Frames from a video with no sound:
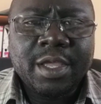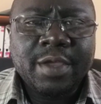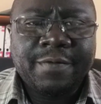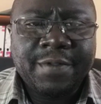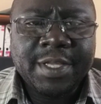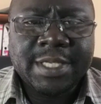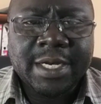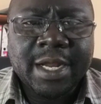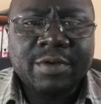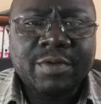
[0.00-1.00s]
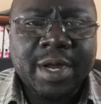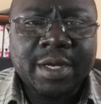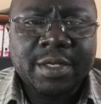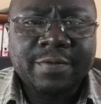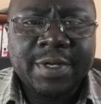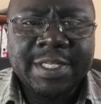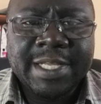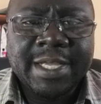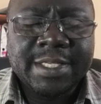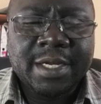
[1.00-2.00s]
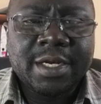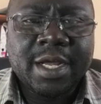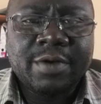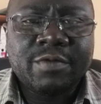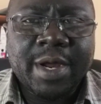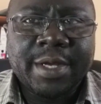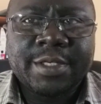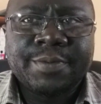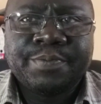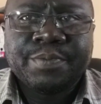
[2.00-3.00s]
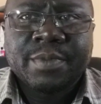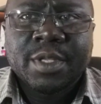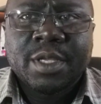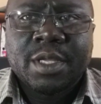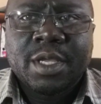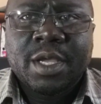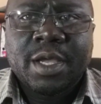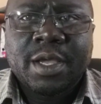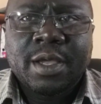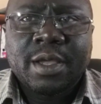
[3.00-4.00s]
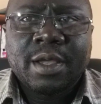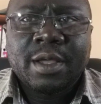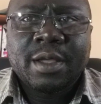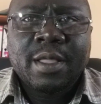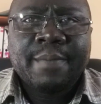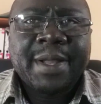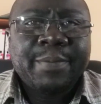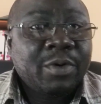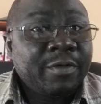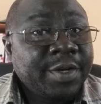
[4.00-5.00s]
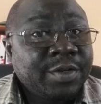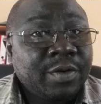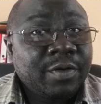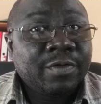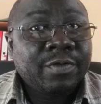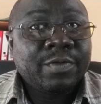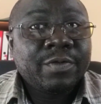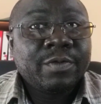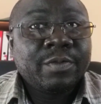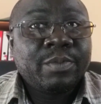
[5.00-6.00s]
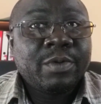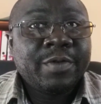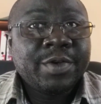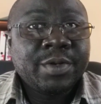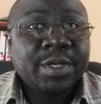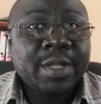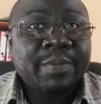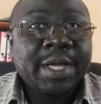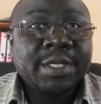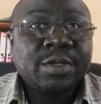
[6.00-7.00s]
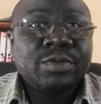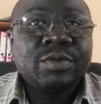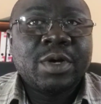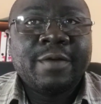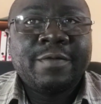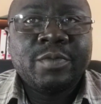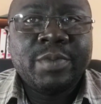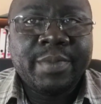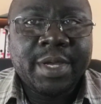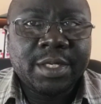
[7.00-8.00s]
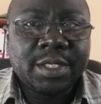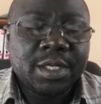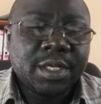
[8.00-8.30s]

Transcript: if things are done right, if the designs are done right. But provision in the budget will have to be made,